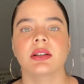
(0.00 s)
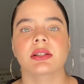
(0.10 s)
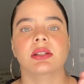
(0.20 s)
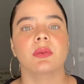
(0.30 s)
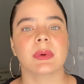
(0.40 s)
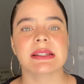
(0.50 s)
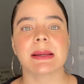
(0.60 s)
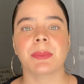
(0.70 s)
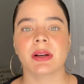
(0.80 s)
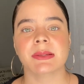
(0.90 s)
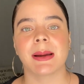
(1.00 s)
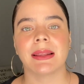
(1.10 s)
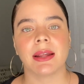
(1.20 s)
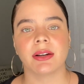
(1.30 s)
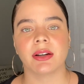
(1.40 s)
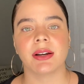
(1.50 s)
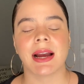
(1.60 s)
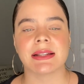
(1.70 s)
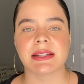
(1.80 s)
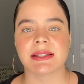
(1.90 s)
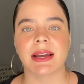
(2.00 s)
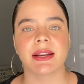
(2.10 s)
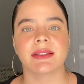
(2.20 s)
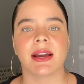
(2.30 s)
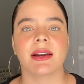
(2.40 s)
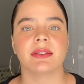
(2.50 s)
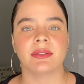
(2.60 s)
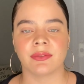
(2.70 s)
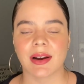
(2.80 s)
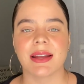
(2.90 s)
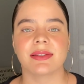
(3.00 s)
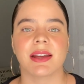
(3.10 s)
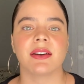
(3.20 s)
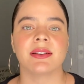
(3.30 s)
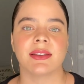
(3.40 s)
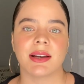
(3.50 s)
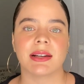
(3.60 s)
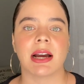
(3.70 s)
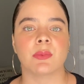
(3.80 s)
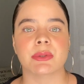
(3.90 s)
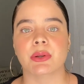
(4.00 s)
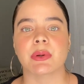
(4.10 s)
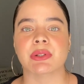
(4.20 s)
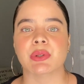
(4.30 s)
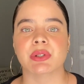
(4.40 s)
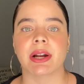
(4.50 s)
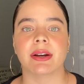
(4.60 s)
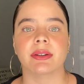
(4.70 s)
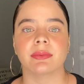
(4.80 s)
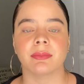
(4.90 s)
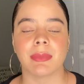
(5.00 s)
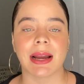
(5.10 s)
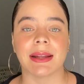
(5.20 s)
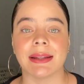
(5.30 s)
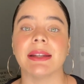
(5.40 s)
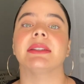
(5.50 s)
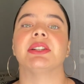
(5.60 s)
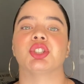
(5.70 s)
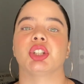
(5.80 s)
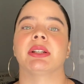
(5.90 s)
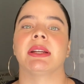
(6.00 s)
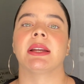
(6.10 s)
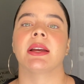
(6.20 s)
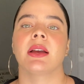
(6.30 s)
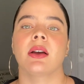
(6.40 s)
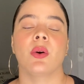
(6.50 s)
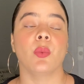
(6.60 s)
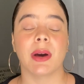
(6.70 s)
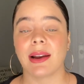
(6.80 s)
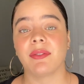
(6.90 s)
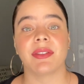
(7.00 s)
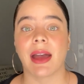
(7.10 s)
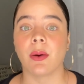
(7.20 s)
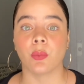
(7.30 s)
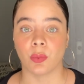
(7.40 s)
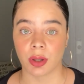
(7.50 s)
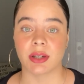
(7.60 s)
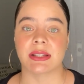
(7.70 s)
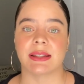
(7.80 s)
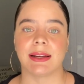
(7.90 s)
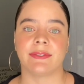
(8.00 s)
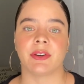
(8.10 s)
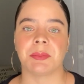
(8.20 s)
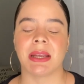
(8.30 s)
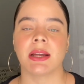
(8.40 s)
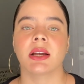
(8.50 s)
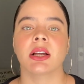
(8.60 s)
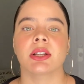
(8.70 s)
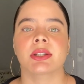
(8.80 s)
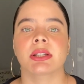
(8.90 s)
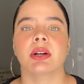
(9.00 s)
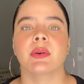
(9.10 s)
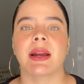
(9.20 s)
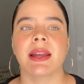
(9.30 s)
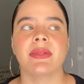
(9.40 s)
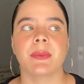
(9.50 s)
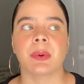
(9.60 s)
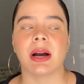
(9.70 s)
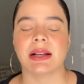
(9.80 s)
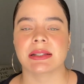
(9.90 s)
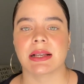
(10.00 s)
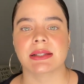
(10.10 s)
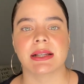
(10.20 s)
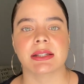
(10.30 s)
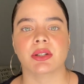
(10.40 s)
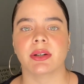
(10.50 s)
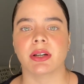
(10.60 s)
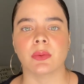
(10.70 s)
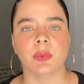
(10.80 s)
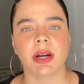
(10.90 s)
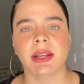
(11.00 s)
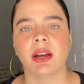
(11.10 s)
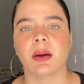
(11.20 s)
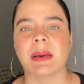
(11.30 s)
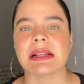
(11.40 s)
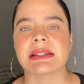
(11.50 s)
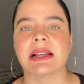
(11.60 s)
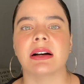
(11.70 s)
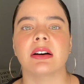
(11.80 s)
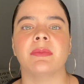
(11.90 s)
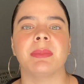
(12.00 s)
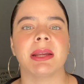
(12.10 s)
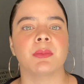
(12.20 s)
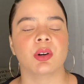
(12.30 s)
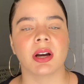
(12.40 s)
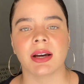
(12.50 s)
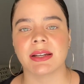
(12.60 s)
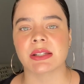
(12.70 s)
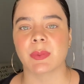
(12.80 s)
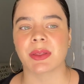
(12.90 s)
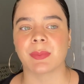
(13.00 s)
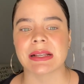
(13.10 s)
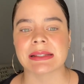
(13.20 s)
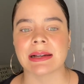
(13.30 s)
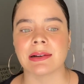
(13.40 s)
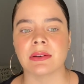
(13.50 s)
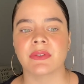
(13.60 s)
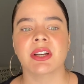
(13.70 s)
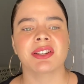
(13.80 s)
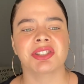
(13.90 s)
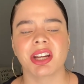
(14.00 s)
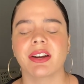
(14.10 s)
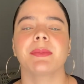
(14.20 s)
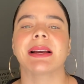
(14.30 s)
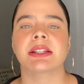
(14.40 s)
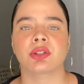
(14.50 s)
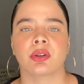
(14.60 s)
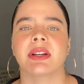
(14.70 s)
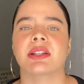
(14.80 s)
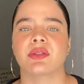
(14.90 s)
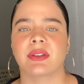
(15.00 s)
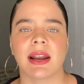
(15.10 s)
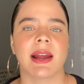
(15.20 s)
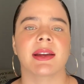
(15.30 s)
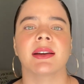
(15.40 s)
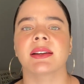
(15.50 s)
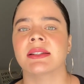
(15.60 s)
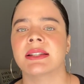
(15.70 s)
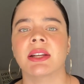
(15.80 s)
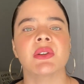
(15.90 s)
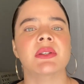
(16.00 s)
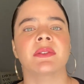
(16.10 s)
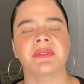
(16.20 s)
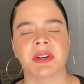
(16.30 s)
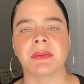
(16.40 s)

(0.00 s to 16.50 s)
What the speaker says: So once I posted my letter, I decided that right there and then I was going to start my healing journey, whatever that looked like for me. So in the process, I started working on myself, being more honest with myself, sharing my story so that I can continue to free